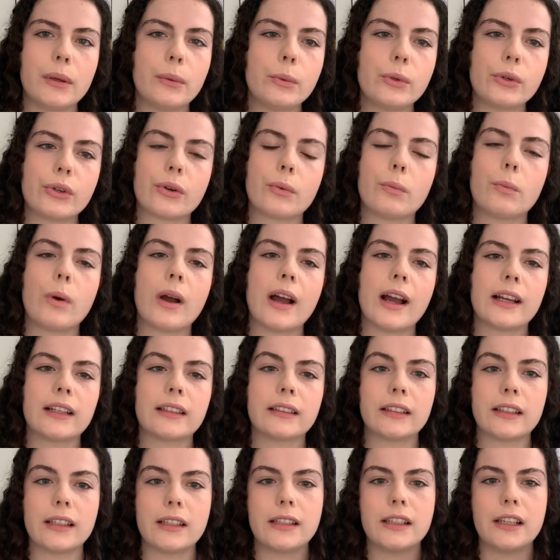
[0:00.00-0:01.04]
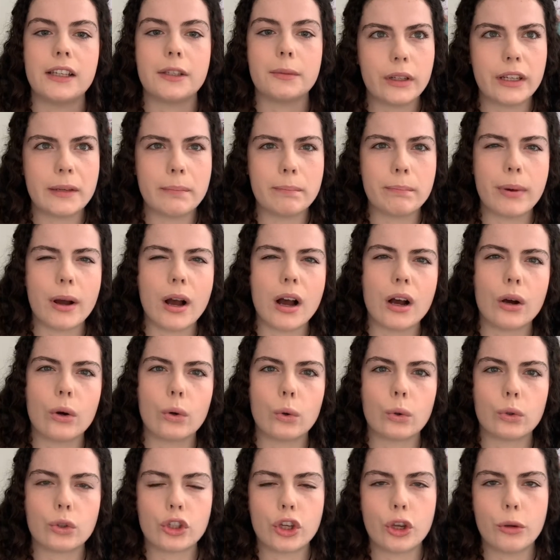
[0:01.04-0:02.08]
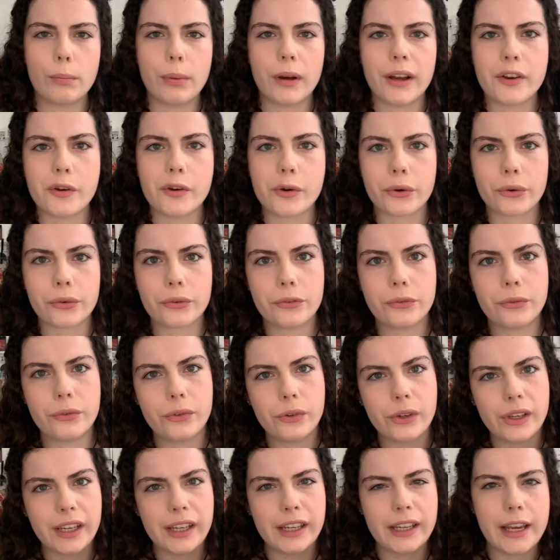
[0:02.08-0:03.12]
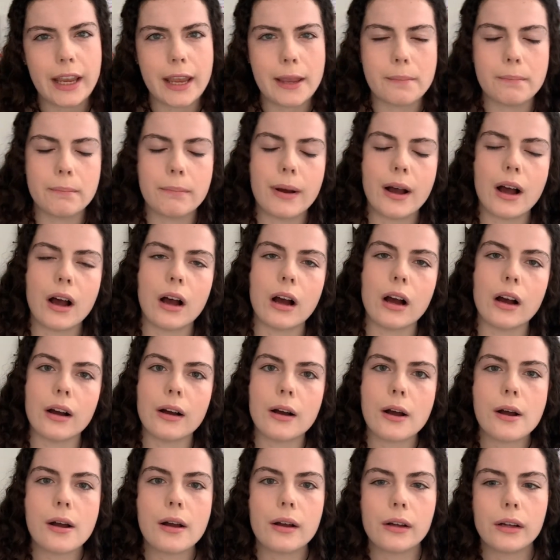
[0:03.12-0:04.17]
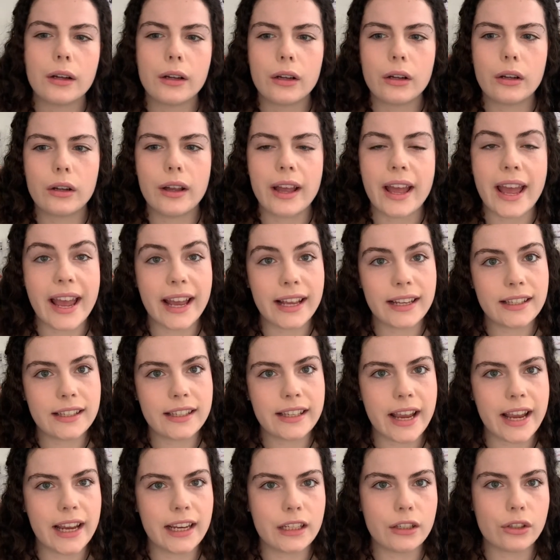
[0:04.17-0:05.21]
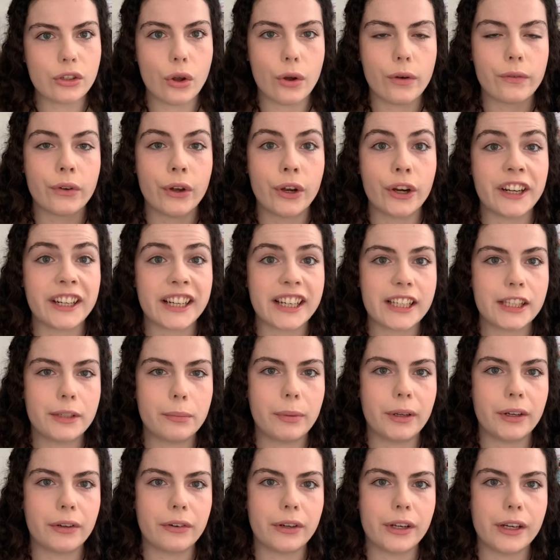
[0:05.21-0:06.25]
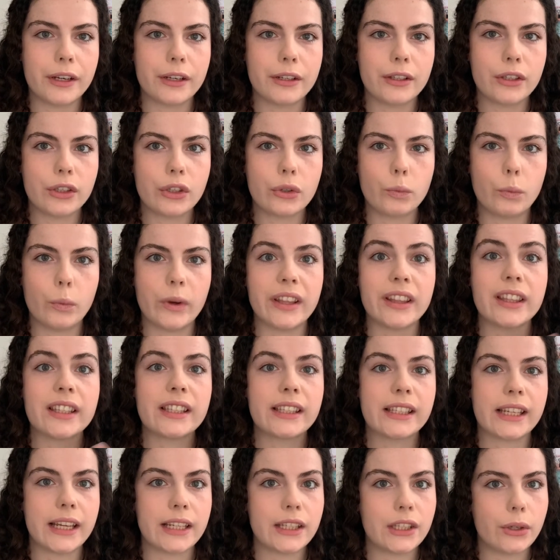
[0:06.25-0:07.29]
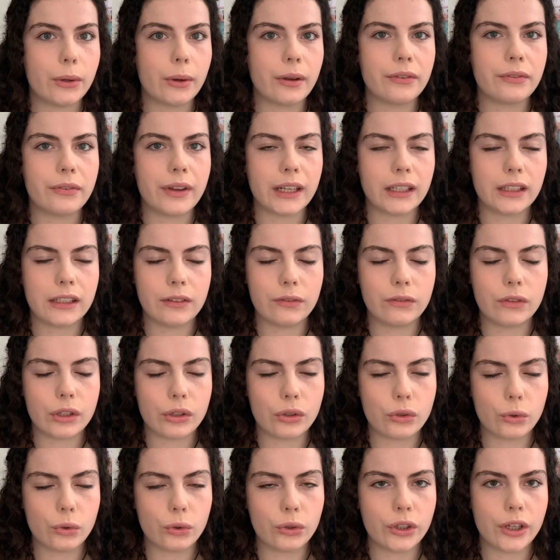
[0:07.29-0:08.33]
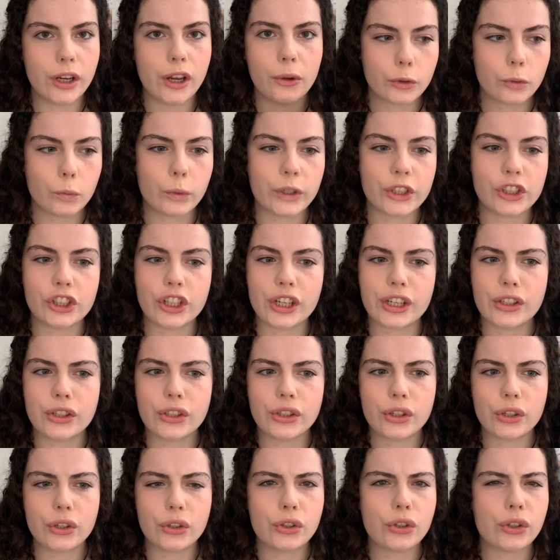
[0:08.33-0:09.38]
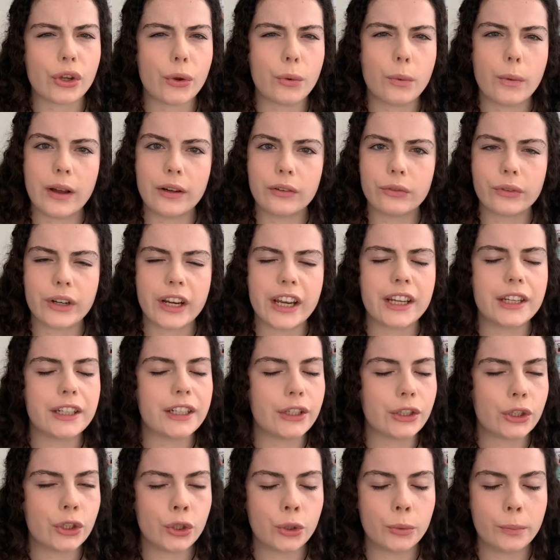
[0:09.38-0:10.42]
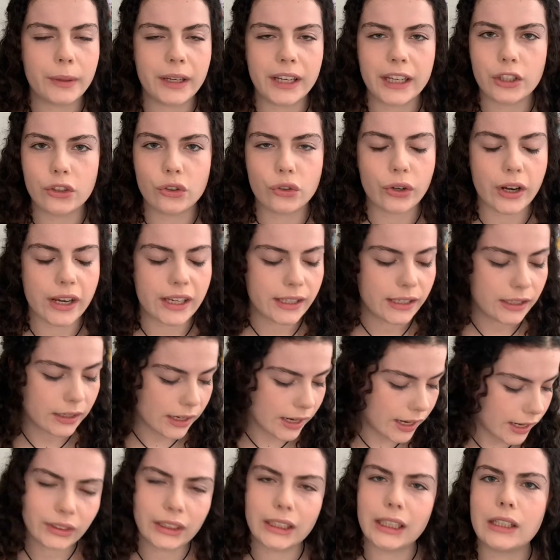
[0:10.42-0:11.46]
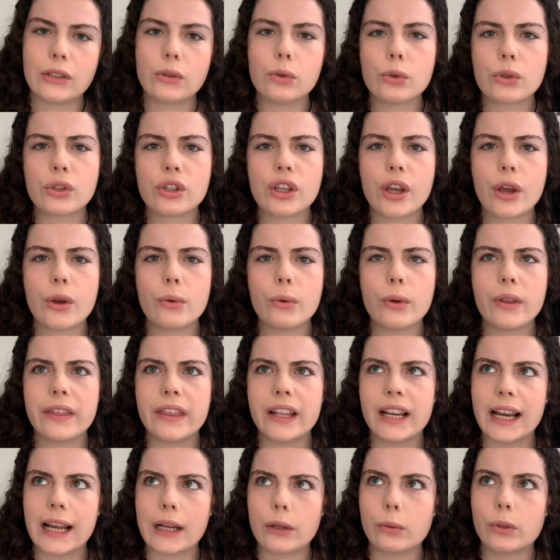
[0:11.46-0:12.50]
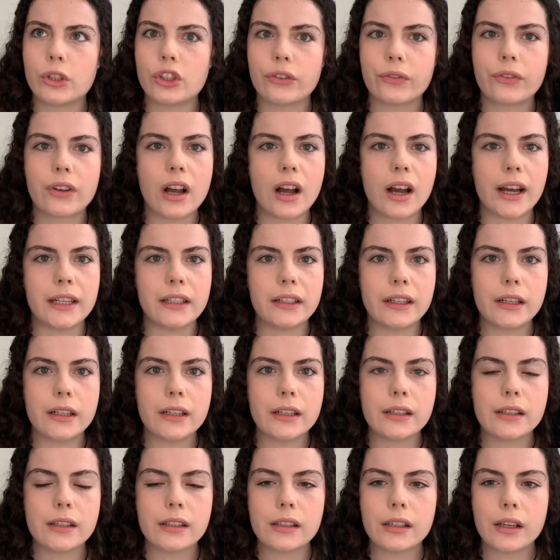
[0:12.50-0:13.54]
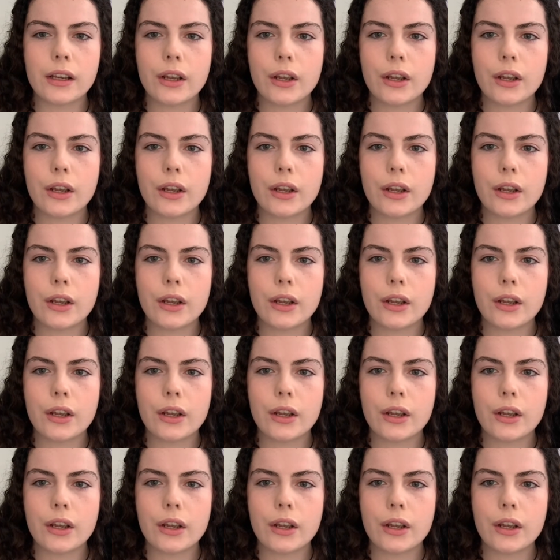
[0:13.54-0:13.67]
Wuzhen Wang. This is in part autobiography, in part essays of her experience with schizoaffective disorder, which is so well written and super interesting. There's also The Language of Kindness,